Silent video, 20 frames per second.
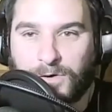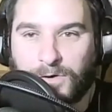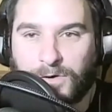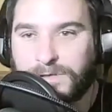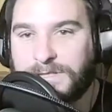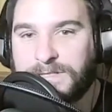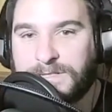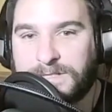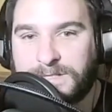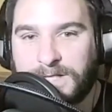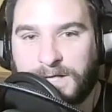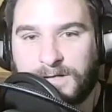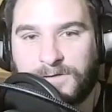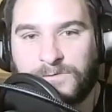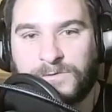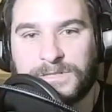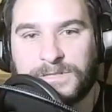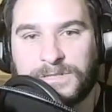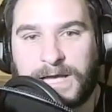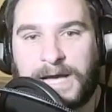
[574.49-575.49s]
Cortland
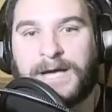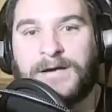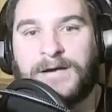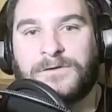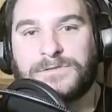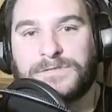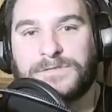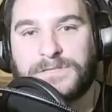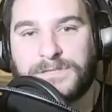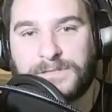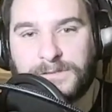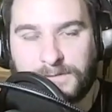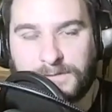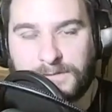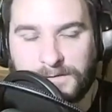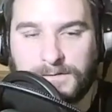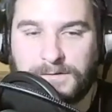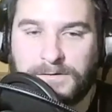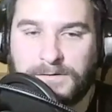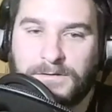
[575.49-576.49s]
Sutton was out.
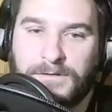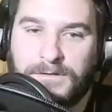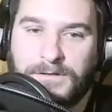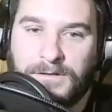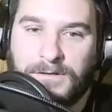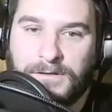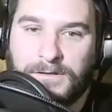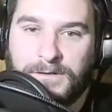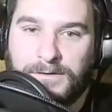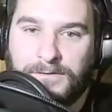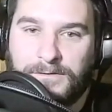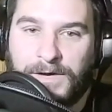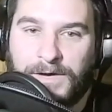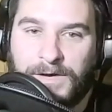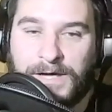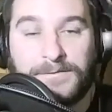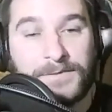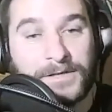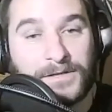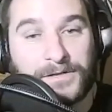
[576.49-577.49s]

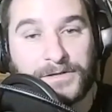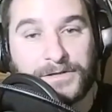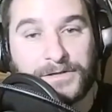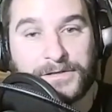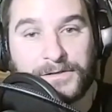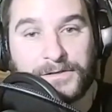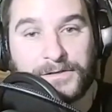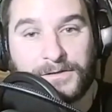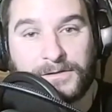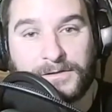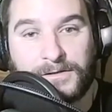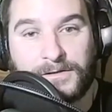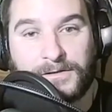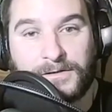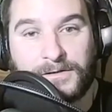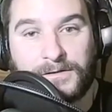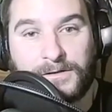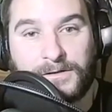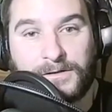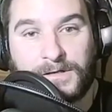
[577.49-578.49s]
Von Miller,
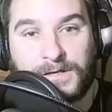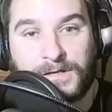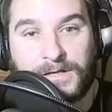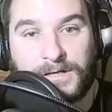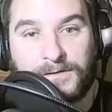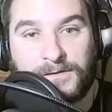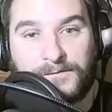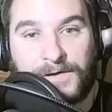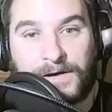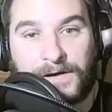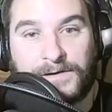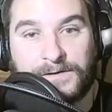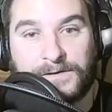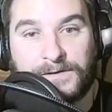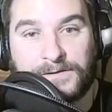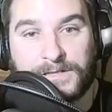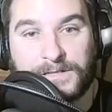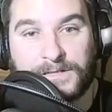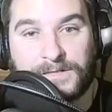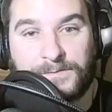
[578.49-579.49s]
found
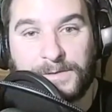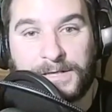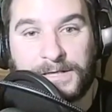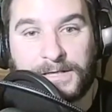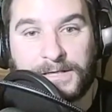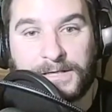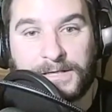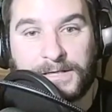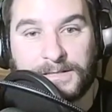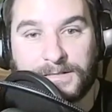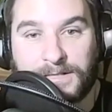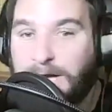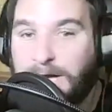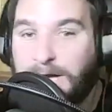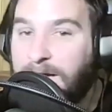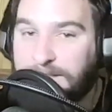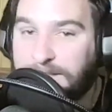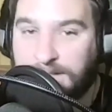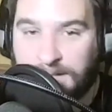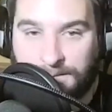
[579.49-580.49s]
out this week, is
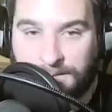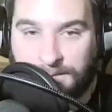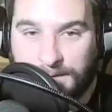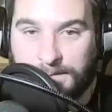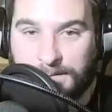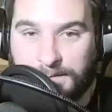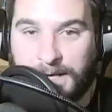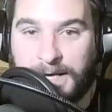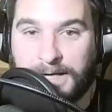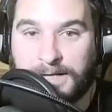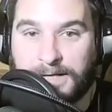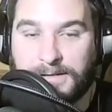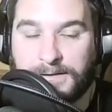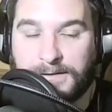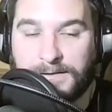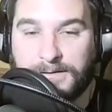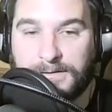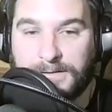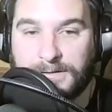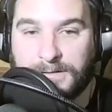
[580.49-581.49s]
not coming back.
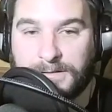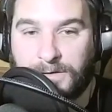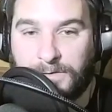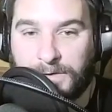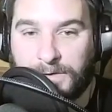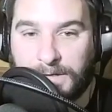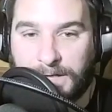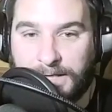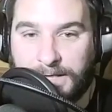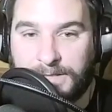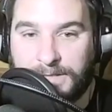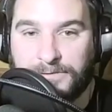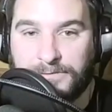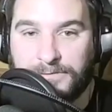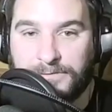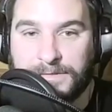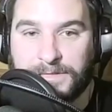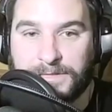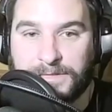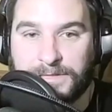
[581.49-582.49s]
He's going on injury
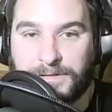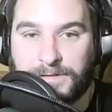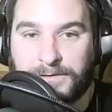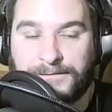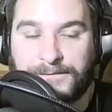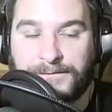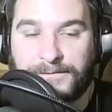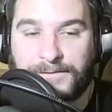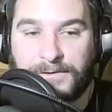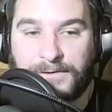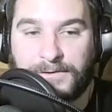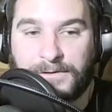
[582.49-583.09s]
reserve.